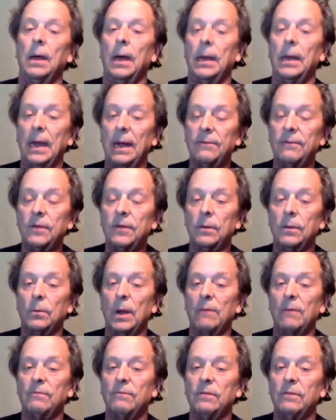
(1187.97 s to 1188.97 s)
And after the
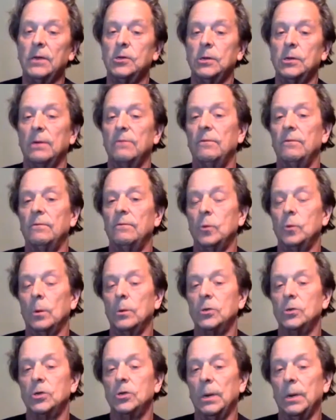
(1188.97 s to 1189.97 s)
revelation of
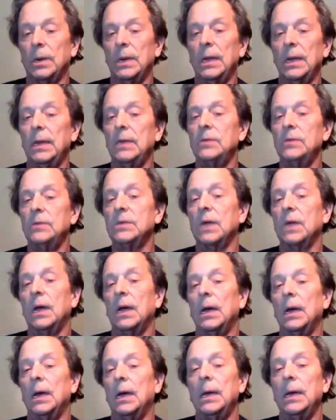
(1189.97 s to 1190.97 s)
Joe Edis,
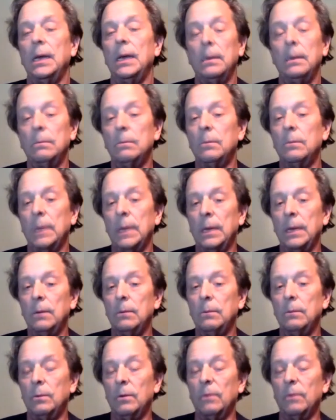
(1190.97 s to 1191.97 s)

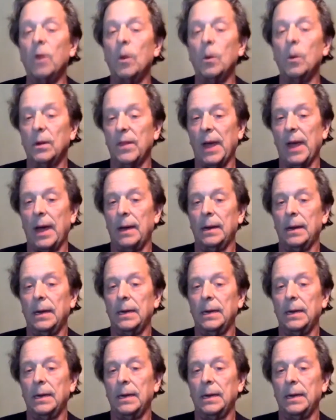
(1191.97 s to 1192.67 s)
he revoked that.